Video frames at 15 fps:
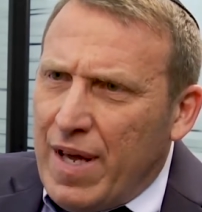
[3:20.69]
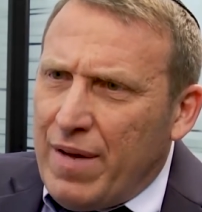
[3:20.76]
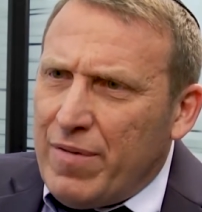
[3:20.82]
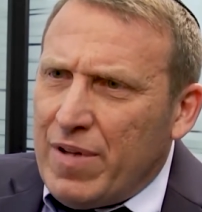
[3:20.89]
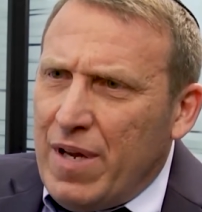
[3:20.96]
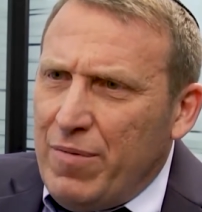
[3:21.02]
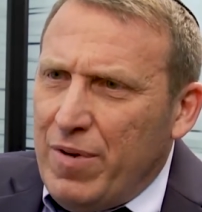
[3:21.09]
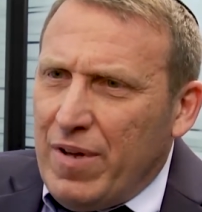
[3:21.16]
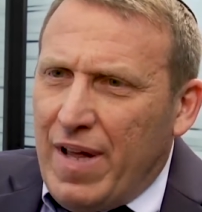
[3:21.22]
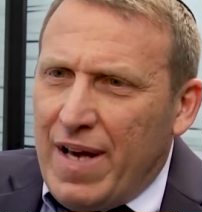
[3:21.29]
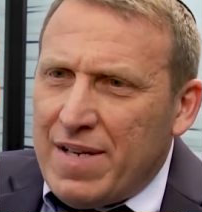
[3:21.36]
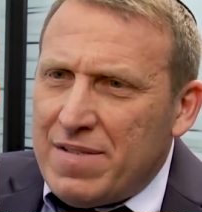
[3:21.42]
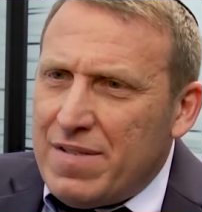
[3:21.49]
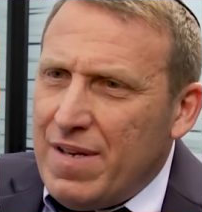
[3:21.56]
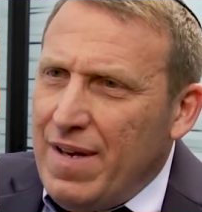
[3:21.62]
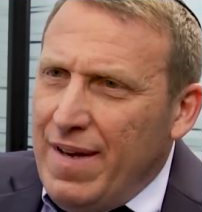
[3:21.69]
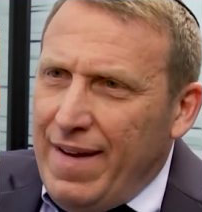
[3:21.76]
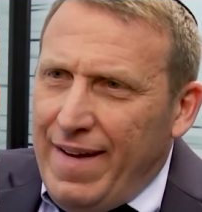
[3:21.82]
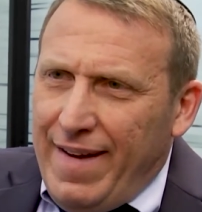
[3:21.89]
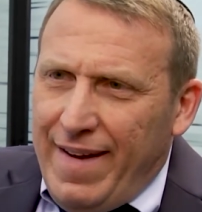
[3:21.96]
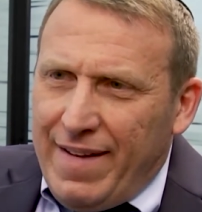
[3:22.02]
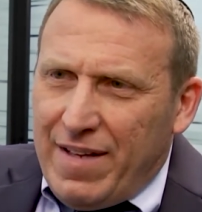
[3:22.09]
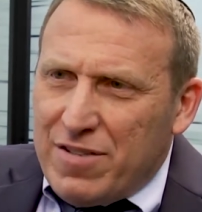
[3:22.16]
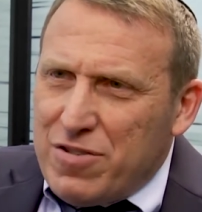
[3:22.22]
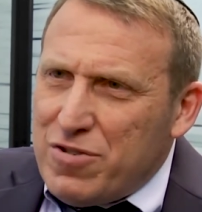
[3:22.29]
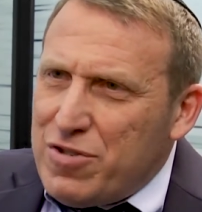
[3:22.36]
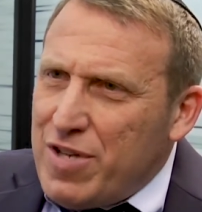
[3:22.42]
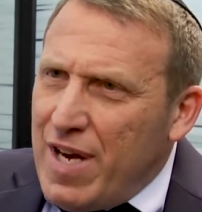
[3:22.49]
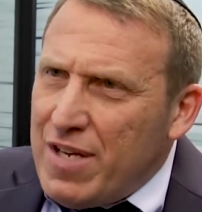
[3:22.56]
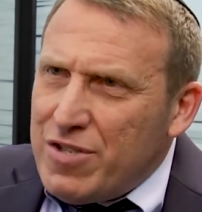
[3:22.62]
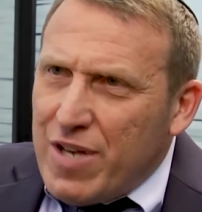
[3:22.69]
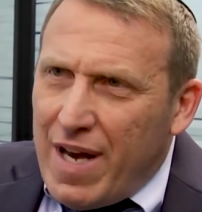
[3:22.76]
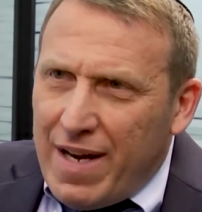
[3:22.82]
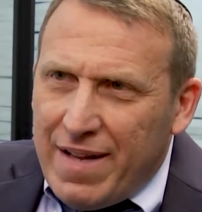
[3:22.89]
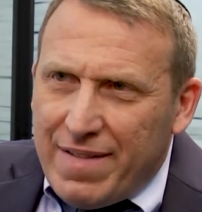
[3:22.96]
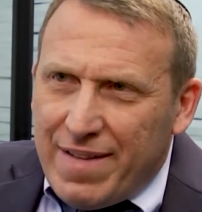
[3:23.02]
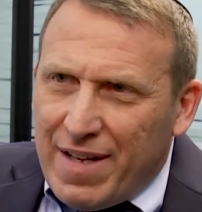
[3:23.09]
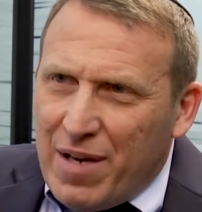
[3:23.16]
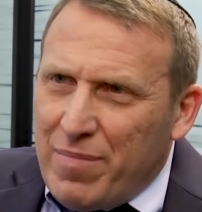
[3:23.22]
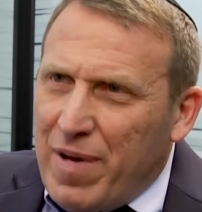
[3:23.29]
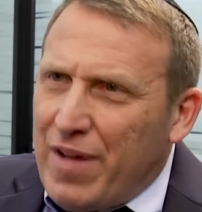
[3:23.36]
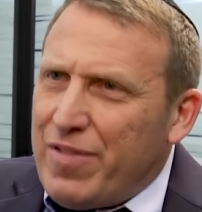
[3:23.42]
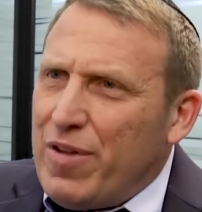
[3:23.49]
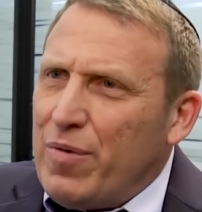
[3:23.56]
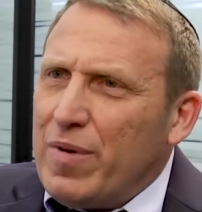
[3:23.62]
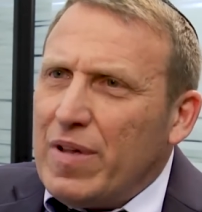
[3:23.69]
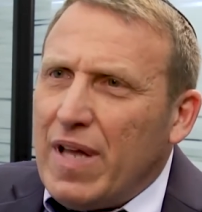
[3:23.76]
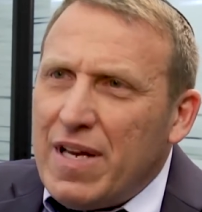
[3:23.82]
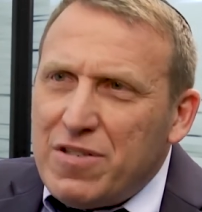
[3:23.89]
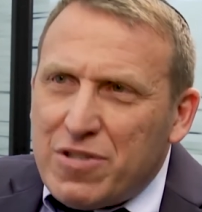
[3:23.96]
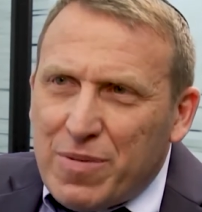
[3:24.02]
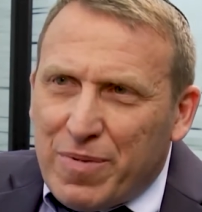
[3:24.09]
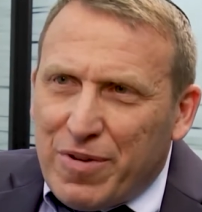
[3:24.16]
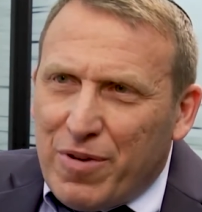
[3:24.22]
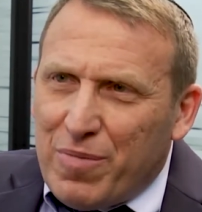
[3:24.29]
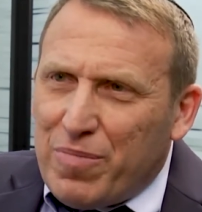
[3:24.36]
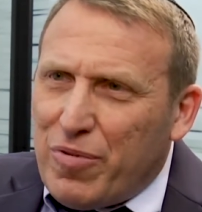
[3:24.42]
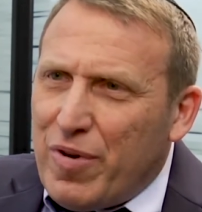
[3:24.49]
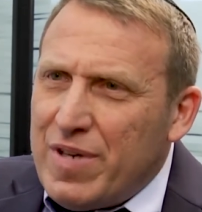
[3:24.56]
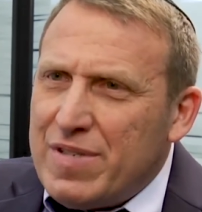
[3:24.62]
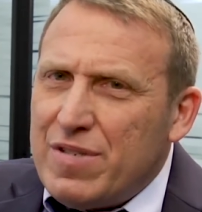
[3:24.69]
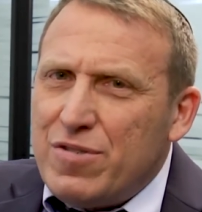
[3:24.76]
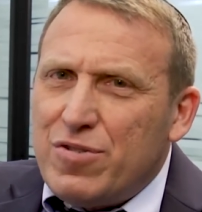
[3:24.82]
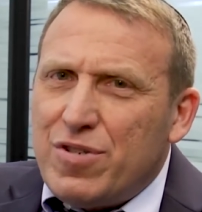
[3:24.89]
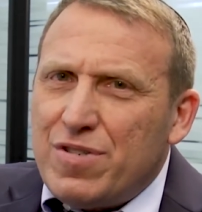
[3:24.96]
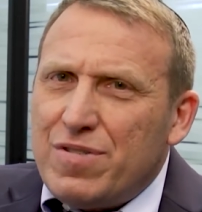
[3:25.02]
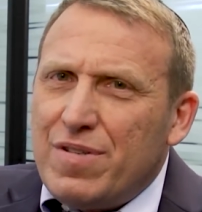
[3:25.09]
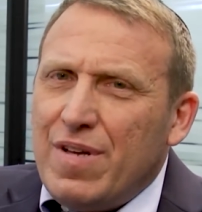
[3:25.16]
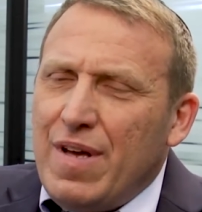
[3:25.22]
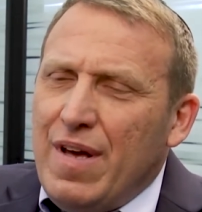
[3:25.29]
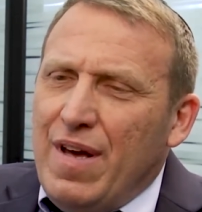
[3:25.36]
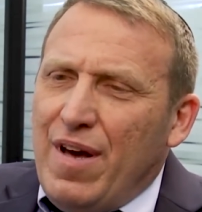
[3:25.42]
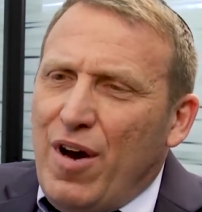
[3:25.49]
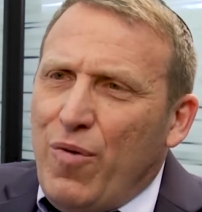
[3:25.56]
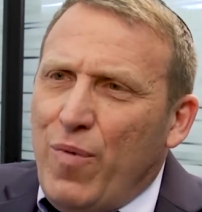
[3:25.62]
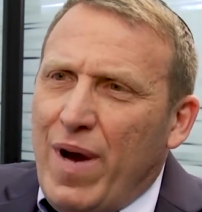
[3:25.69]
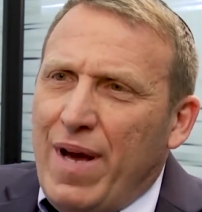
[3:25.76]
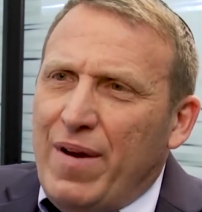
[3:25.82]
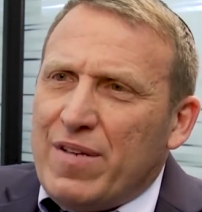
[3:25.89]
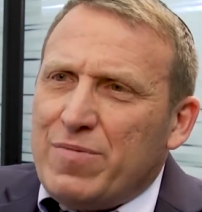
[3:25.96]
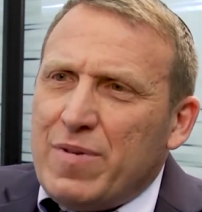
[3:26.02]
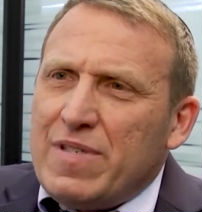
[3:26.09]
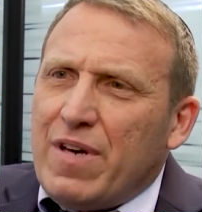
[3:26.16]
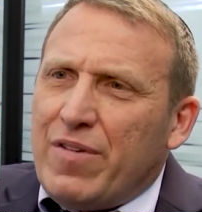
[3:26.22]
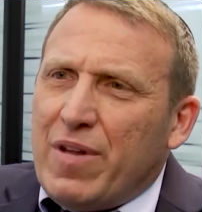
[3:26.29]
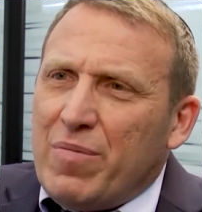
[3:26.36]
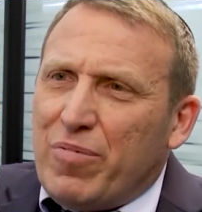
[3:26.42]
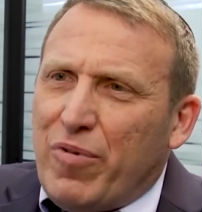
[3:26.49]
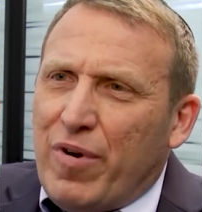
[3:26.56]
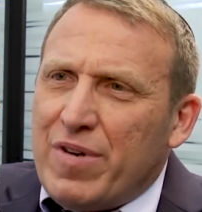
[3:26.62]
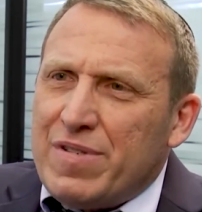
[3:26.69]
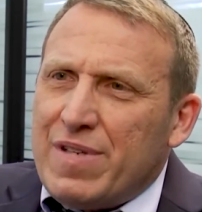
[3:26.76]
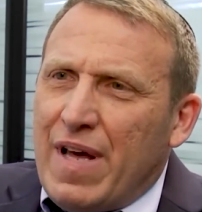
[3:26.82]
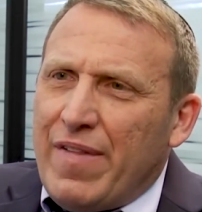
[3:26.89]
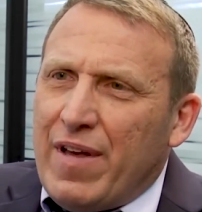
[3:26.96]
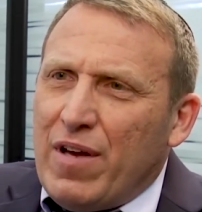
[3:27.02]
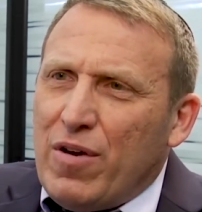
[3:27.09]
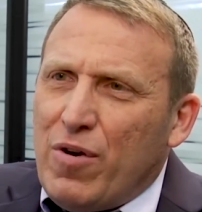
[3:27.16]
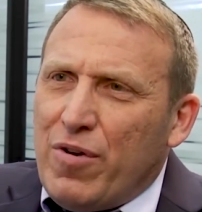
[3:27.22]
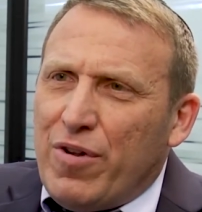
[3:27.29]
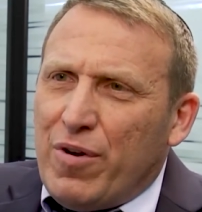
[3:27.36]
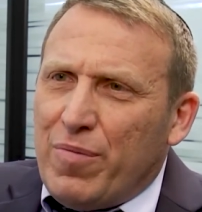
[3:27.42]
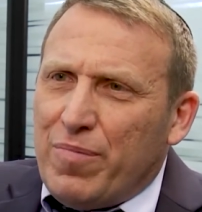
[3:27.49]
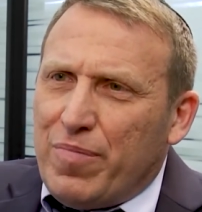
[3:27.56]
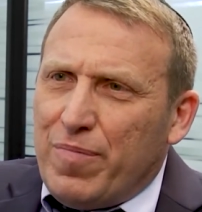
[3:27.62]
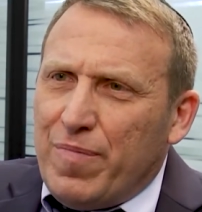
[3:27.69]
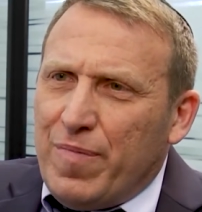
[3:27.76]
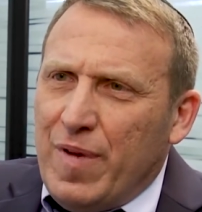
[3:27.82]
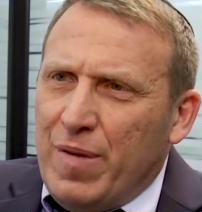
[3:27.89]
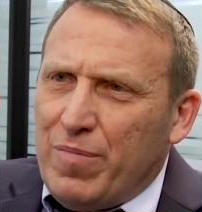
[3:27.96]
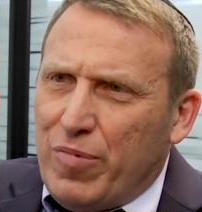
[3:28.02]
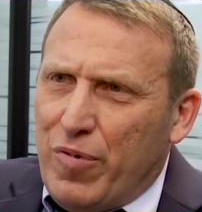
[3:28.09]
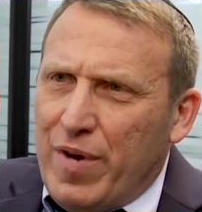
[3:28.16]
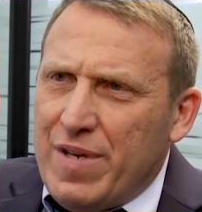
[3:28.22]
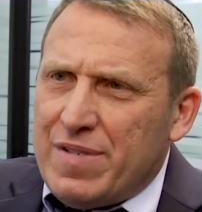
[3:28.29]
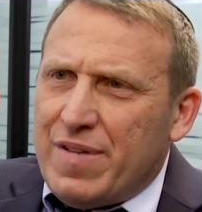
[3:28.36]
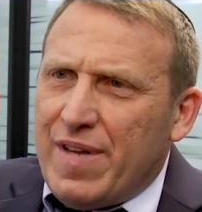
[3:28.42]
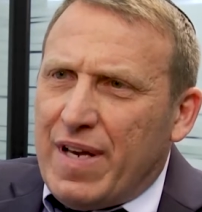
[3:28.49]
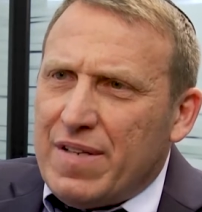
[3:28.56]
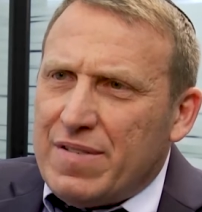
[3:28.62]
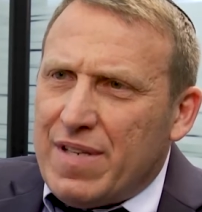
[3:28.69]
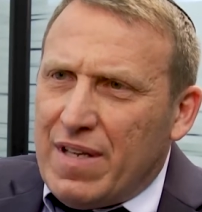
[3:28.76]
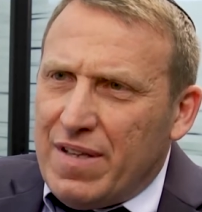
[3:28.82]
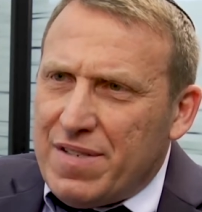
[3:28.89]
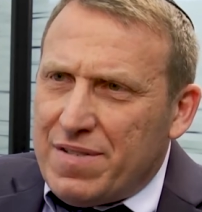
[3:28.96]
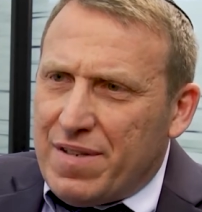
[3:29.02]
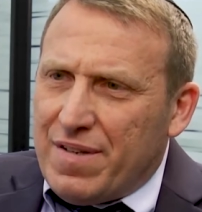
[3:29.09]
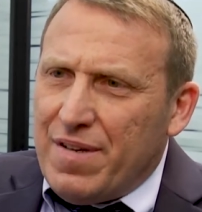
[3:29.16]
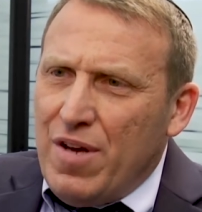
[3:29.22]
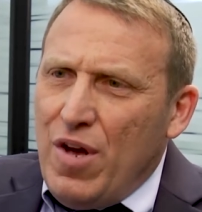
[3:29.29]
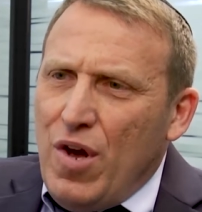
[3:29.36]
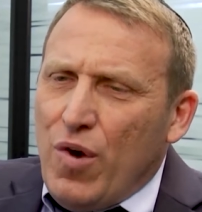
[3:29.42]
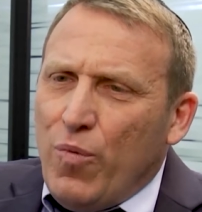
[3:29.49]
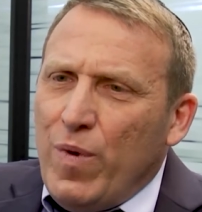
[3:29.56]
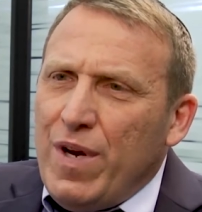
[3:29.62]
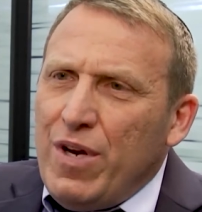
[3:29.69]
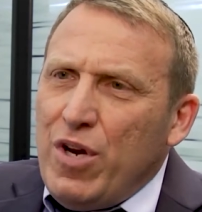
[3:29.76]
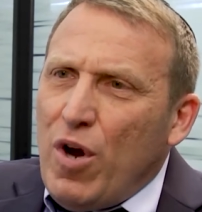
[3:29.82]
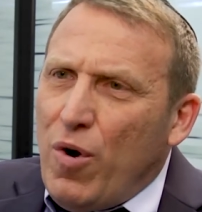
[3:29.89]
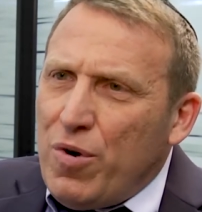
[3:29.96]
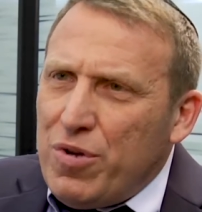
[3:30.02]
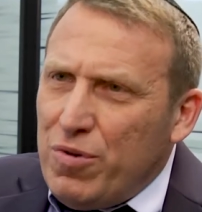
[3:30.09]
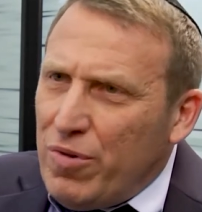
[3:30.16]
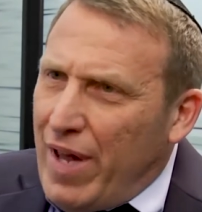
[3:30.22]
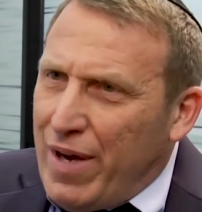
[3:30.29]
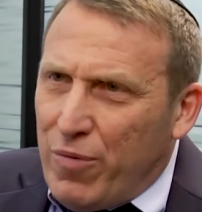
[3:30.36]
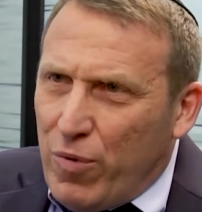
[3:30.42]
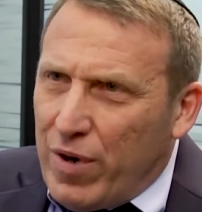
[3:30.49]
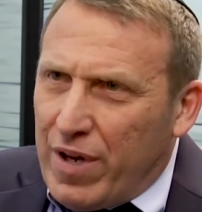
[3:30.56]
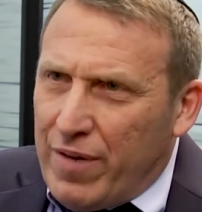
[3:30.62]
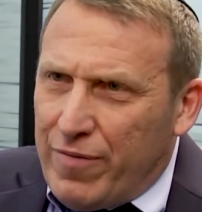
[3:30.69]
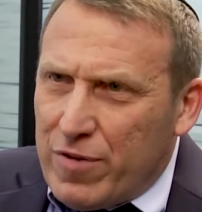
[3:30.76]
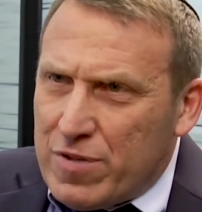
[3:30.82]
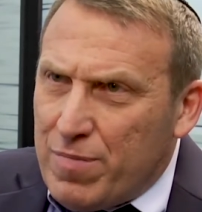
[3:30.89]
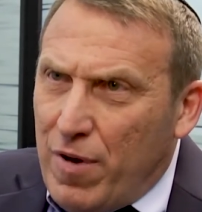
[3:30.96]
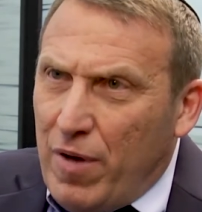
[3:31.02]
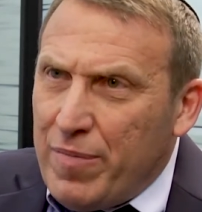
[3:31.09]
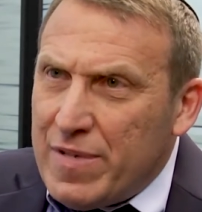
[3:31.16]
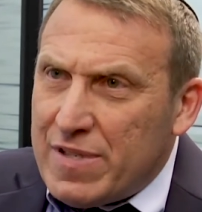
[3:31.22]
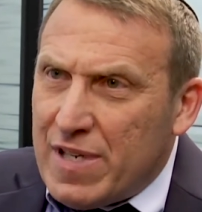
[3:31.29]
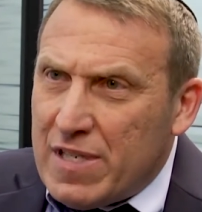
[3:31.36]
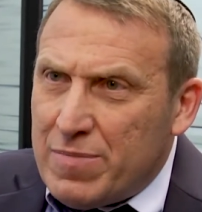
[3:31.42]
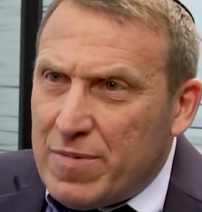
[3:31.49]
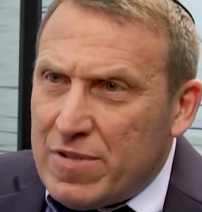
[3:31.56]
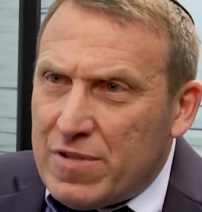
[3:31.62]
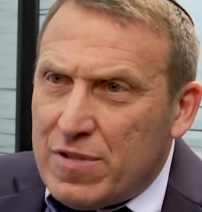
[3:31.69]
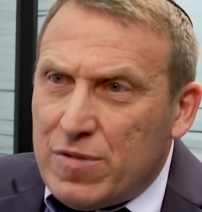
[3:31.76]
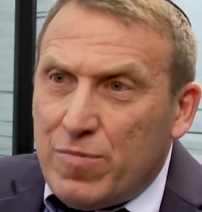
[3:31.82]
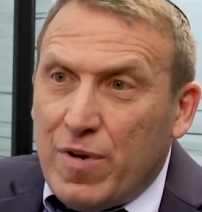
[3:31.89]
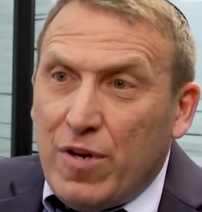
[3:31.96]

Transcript: And when they realize it doesn't change anything about their relationship with their employees, it's just a way, as we tell the employers, now they can go to their employees and they can say, listen, we know you like working for small and mid sized businesses.